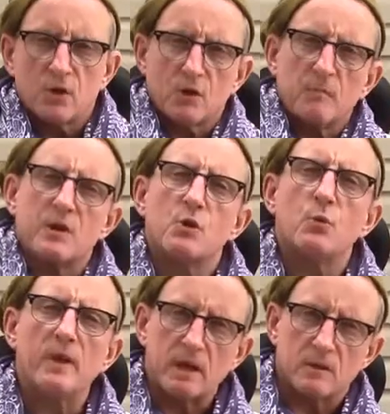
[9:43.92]
It took me 2
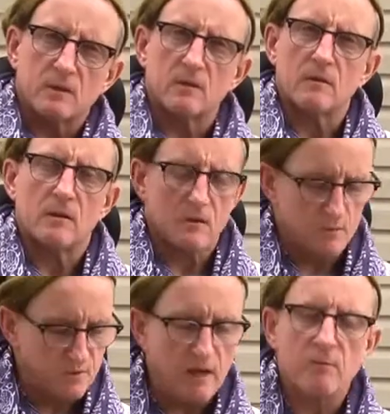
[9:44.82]
weeks.
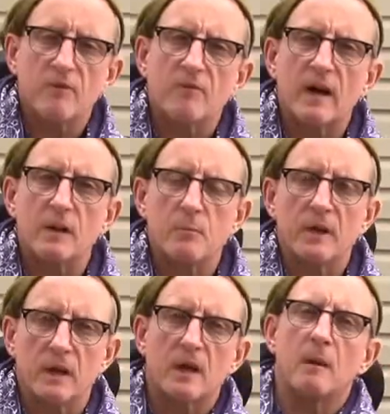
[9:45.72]
I was able to finally
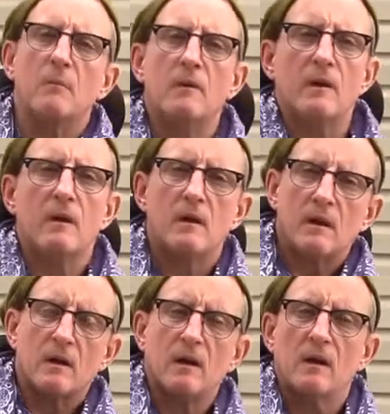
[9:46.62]
pick it up.
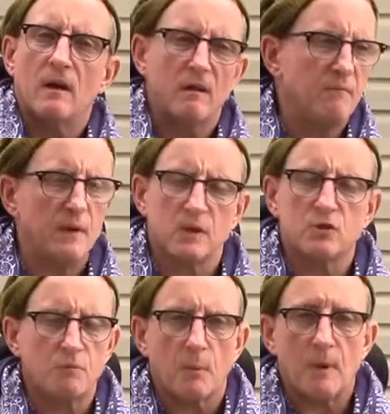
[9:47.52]
I felt like
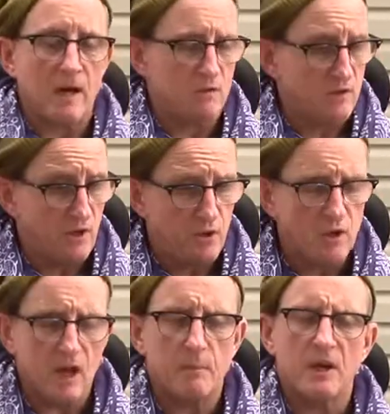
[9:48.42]
Superman. I was like, you
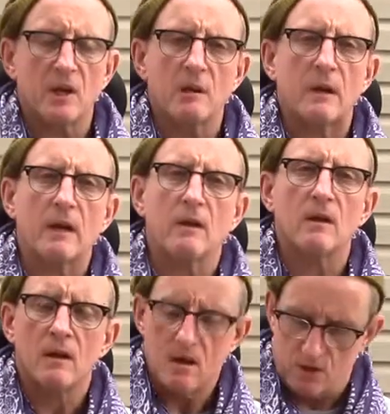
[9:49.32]
gotta be kidding me.
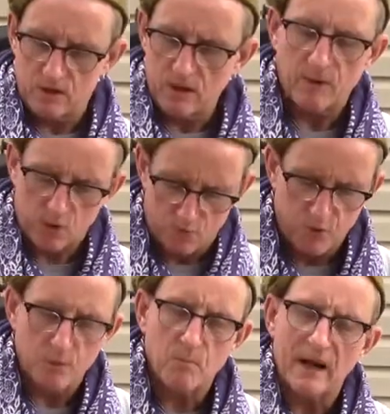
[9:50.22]
I was able to
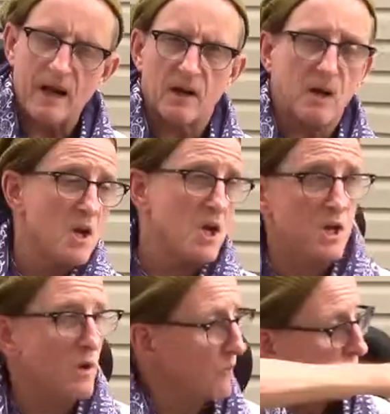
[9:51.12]
put it in my hand and,
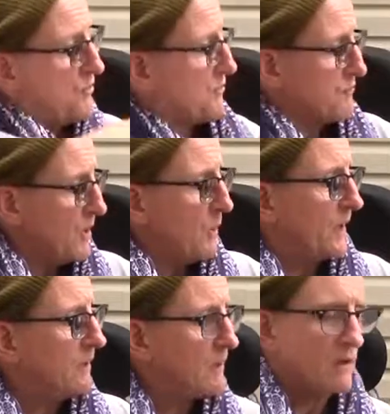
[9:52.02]
you know, throw
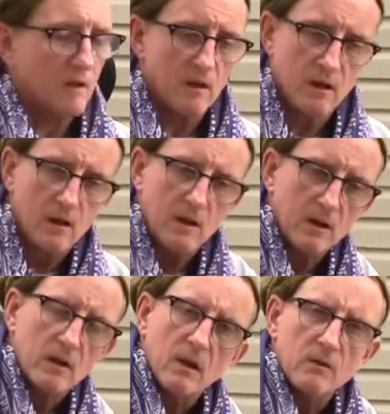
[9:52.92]
it.
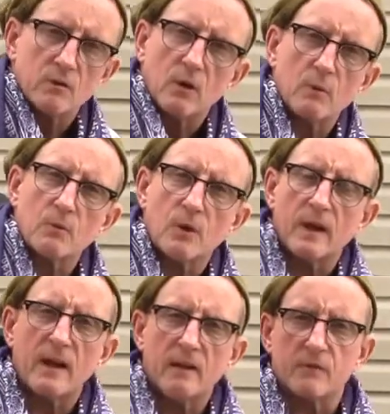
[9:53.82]
You know, the dog went
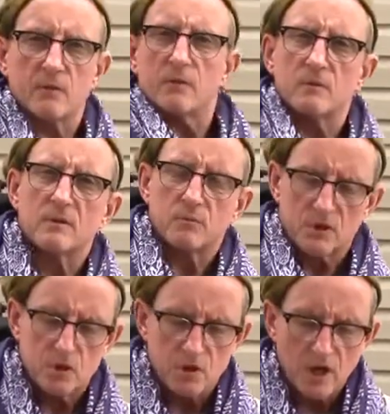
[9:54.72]
running after me. It
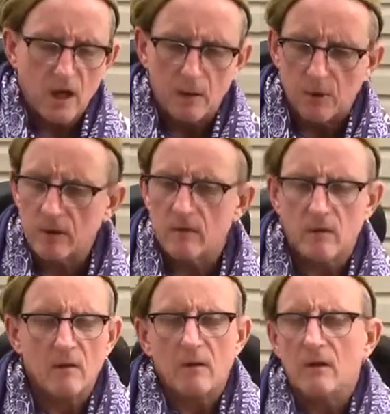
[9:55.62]
was a good time, but,
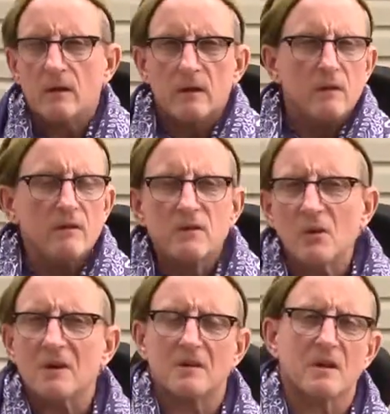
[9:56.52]
you know, the
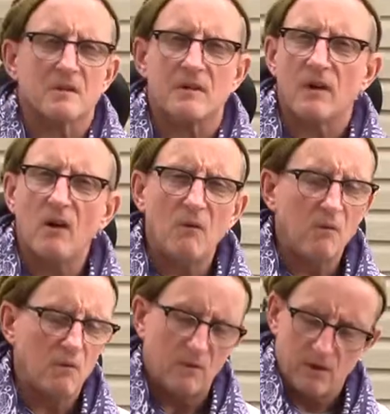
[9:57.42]
dog doesn't
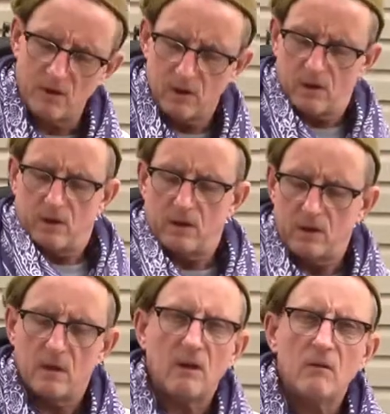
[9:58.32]
know.
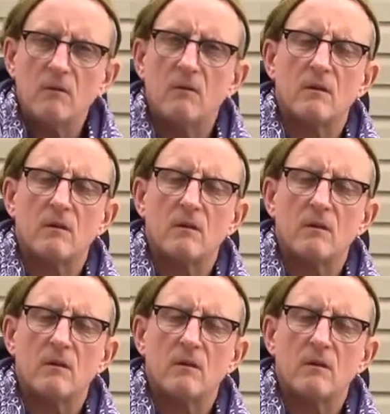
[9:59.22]
You know?